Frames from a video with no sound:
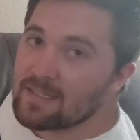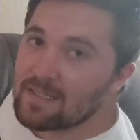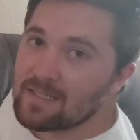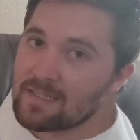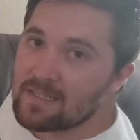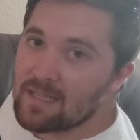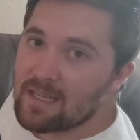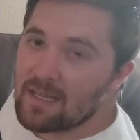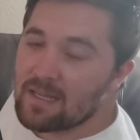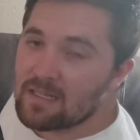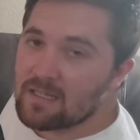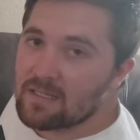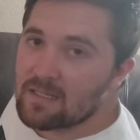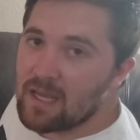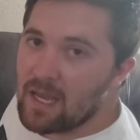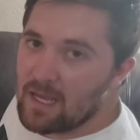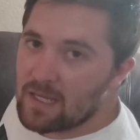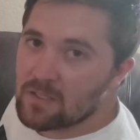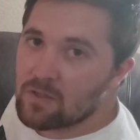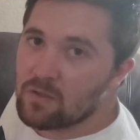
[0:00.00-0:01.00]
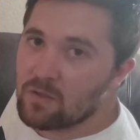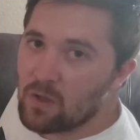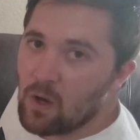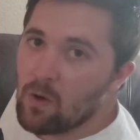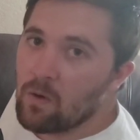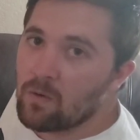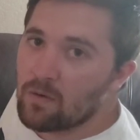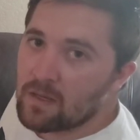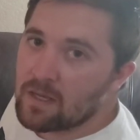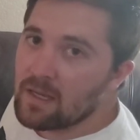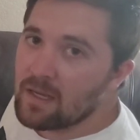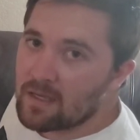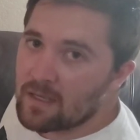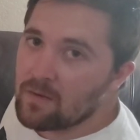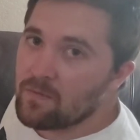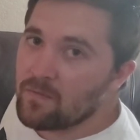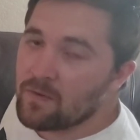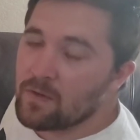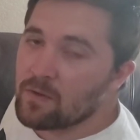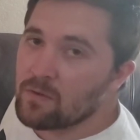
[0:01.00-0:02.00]
as this. Okay? So don't get
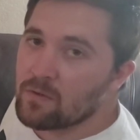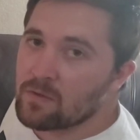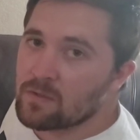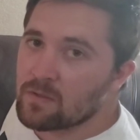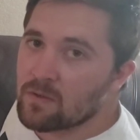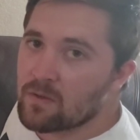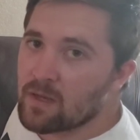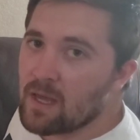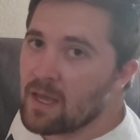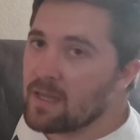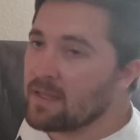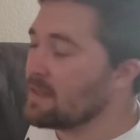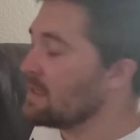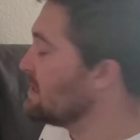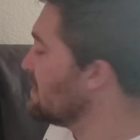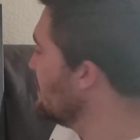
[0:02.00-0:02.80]
confused. Okay? This